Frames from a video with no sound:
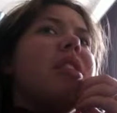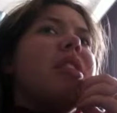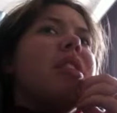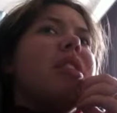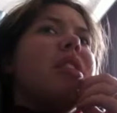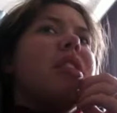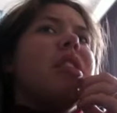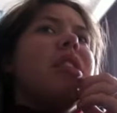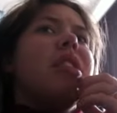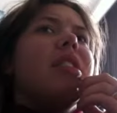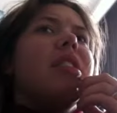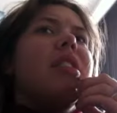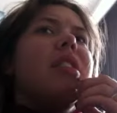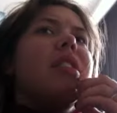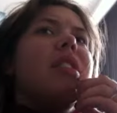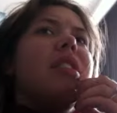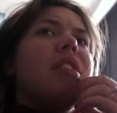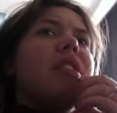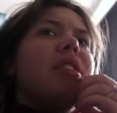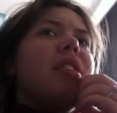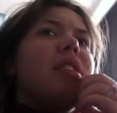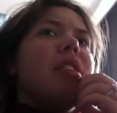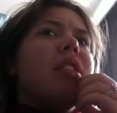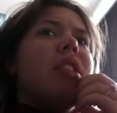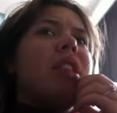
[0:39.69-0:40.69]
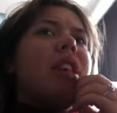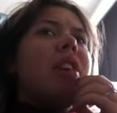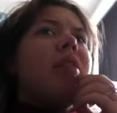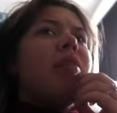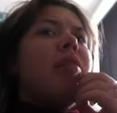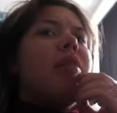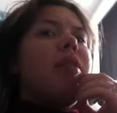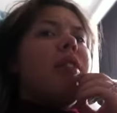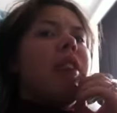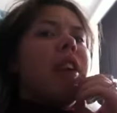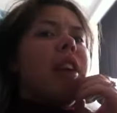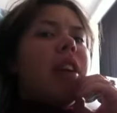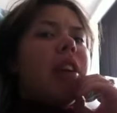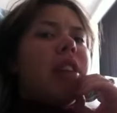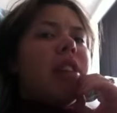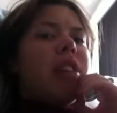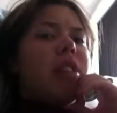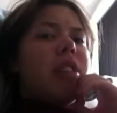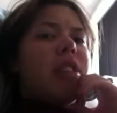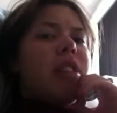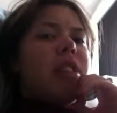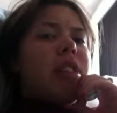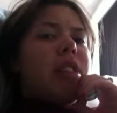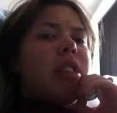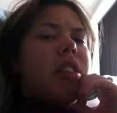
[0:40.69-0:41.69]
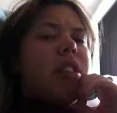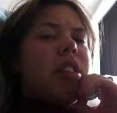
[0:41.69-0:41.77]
on Netflix.